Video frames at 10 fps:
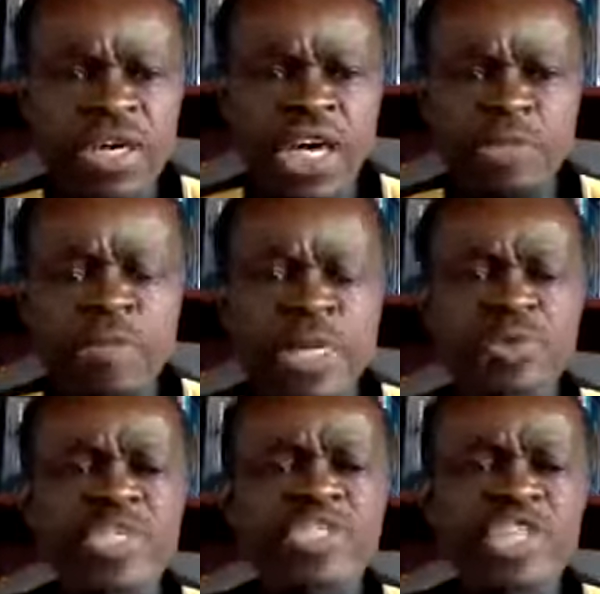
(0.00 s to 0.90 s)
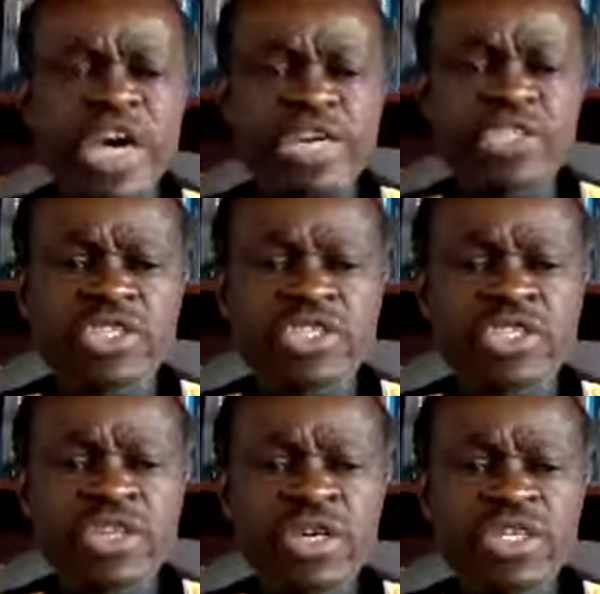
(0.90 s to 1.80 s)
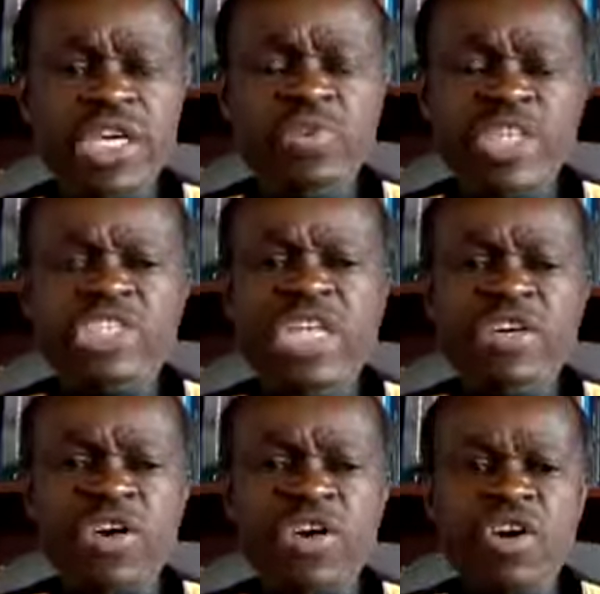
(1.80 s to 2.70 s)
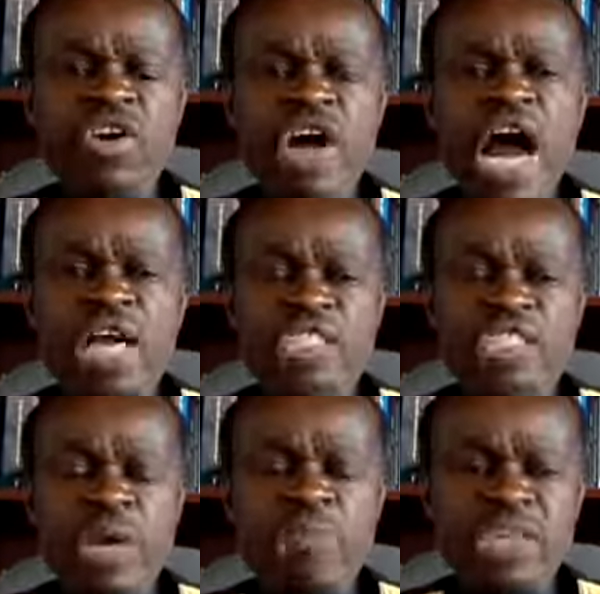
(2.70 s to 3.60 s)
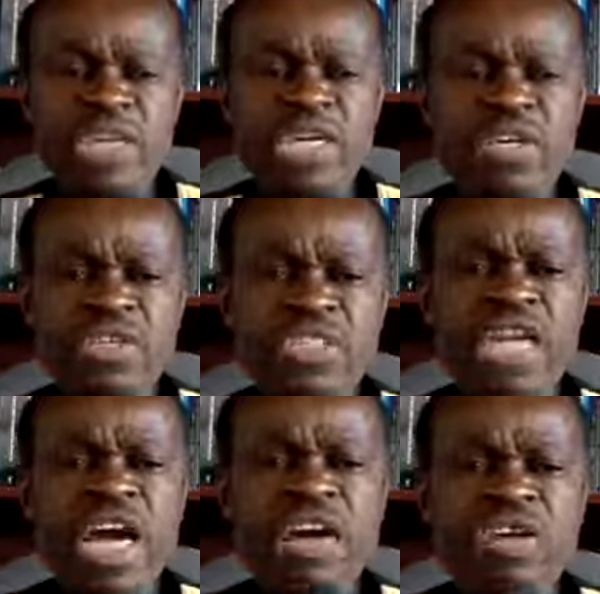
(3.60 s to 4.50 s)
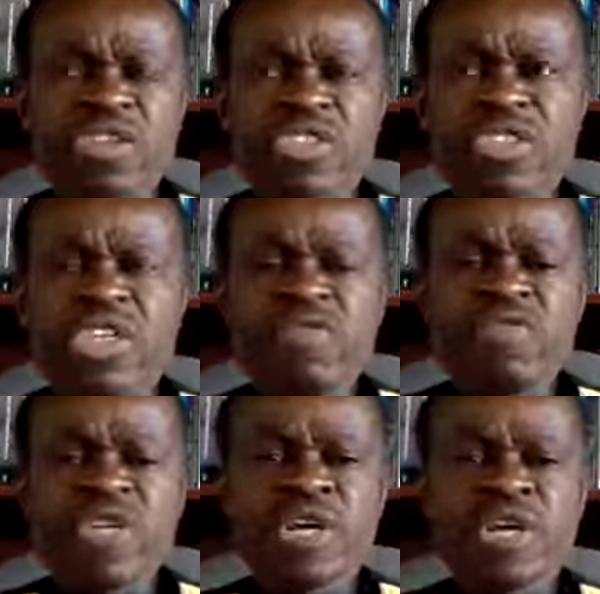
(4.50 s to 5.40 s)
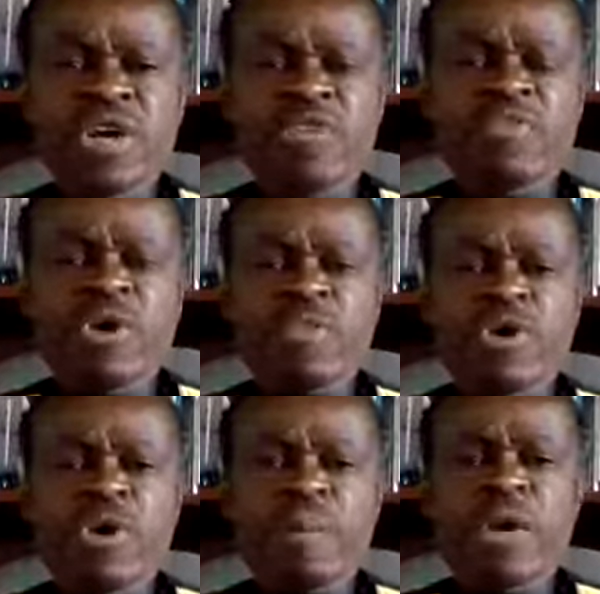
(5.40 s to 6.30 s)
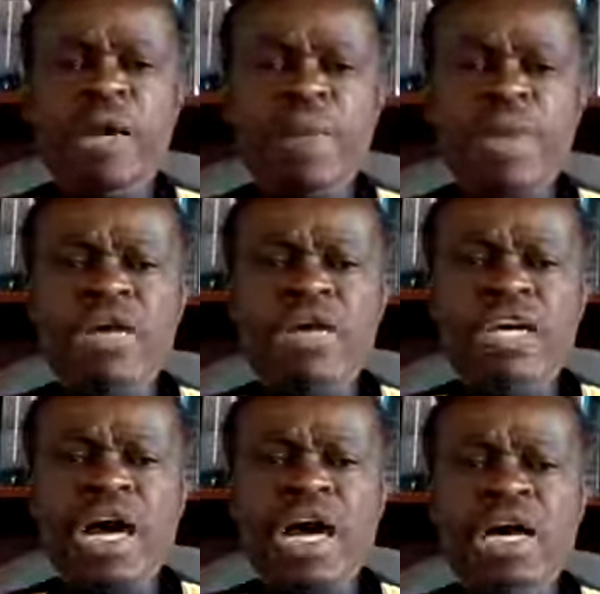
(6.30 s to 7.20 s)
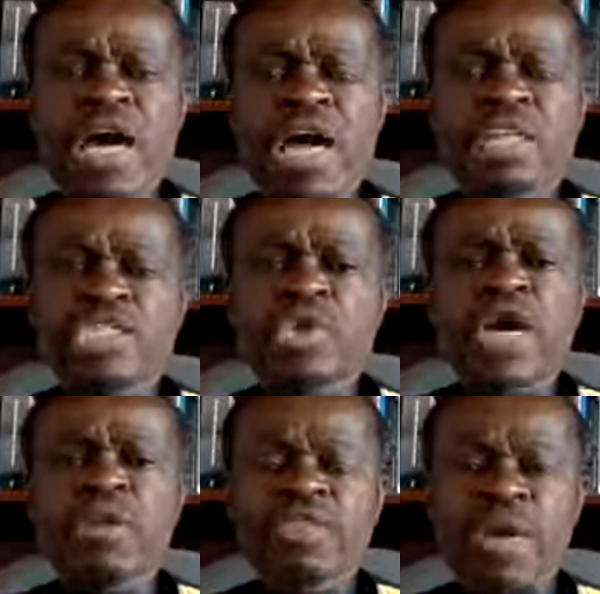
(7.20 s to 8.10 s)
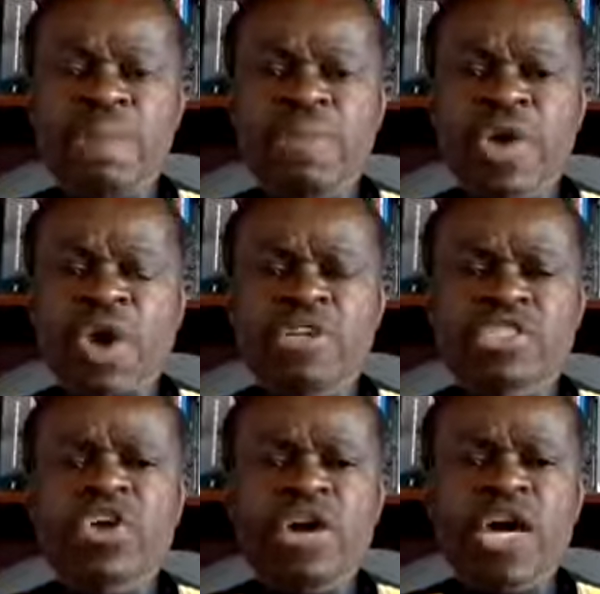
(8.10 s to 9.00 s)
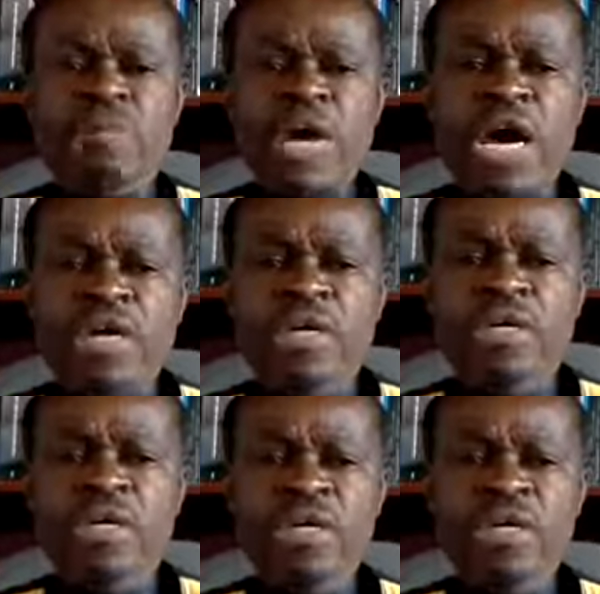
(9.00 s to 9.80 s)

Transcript: A spirit which says that we shall no longer accept things that are conceived from Europe and America and swallow them lock, stock, and barrel.